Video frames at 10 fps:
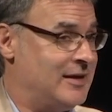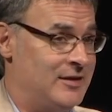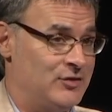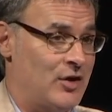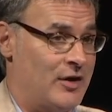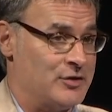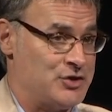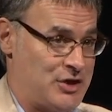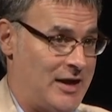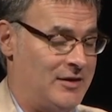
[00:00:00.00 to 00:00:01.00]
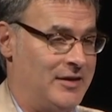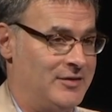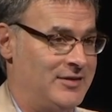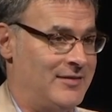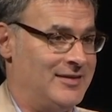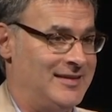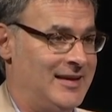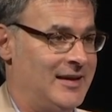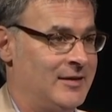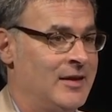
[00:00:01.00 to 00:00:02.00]
His daughter Shayla is
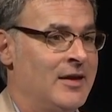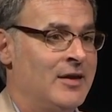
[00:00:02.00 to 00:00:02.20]
17.